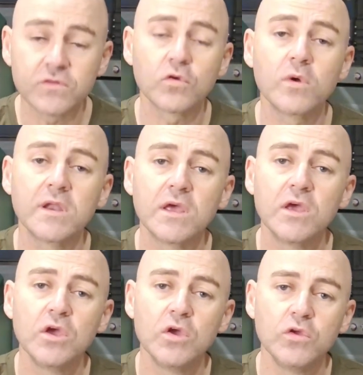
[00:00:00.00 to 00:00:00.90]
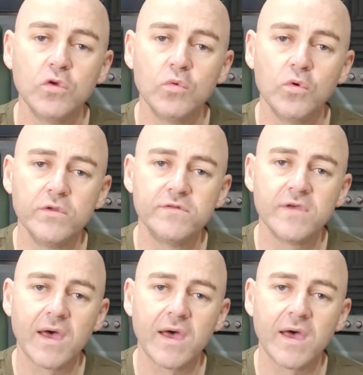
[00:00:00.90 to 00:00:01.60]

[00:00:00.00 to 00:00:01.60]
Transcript: to it, you would